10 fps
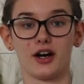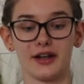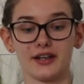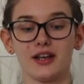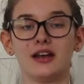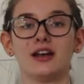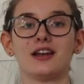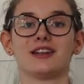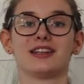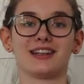on.
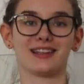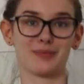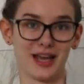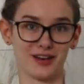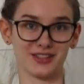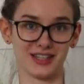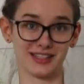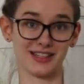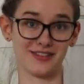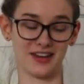Getting the panels
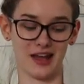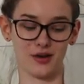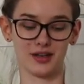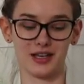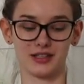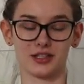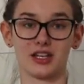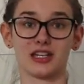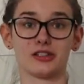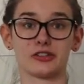nice and even now It's
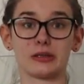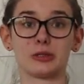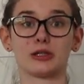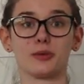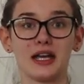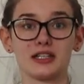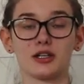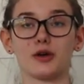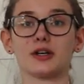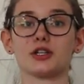going to distribute the weight over